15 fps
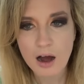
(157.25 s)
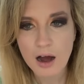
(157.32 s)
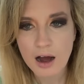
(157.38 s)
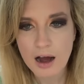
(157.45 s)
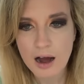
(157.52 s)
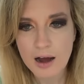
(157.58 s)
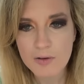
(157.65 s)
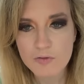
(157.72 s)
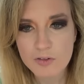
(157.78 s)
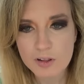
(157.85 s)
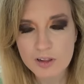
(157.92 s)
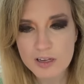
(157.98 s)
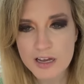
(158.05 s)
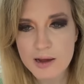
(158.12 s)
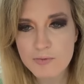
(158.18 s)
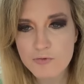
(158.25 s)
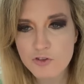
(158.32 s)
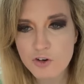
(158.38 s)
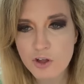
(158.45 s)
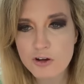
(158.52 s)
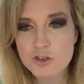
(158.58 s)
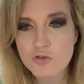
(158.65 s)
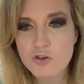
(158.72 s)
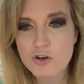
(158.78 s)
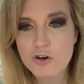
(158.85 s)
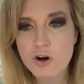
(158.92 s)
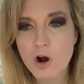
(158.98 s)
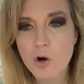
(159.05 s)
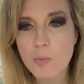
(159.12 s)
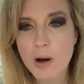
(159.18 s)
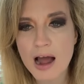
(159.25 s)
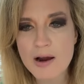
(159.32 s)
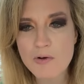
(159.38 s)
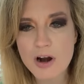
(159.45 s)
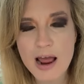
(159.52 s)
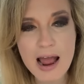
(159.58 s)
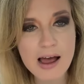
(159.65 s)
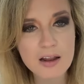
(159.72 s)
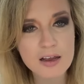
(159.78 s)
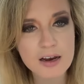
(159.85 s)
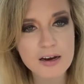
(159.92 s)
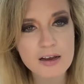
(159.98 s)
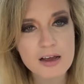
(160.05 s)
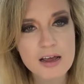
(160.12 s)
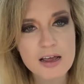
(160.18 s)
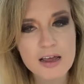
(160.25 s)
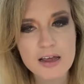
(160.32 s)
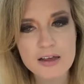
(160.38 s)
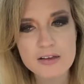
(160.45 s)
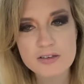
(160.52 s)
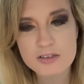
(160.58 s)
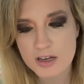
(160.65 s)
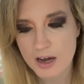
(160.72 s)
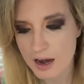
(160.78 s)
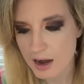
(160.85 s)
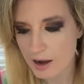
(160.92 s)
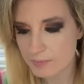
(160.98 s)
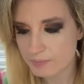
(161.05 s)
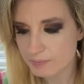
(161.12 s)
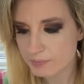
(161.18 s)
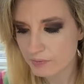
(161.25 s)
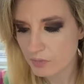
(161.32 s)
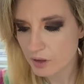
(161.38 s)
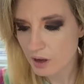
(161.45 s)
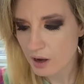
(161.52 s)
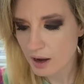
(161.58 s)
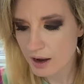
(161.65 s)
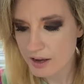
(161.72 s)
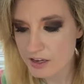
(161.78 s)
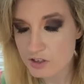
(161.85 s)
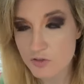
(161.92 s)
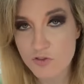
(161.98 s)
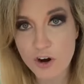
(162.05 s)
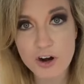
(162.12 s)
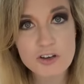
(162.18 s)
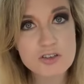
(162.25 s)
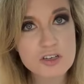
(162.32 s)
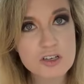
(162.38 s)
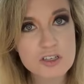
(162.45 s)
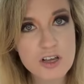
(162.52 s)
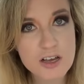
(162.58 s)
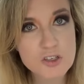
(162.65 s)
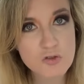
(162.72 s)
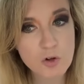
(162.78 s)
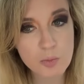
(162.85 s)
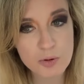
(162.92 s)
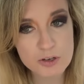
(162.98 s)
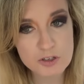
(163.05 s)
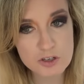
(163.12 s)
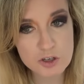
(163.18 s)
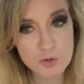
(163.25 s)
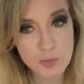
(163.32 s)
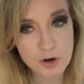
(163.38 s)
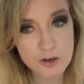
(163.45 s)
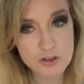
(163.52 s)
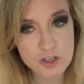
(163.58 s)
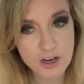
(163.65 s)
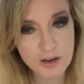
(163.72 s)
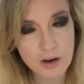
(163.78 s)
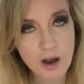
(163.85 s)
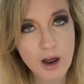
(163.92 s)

Uh, Liam, for those of you who know, Byron Allen is um, uh, he's a very successful business person.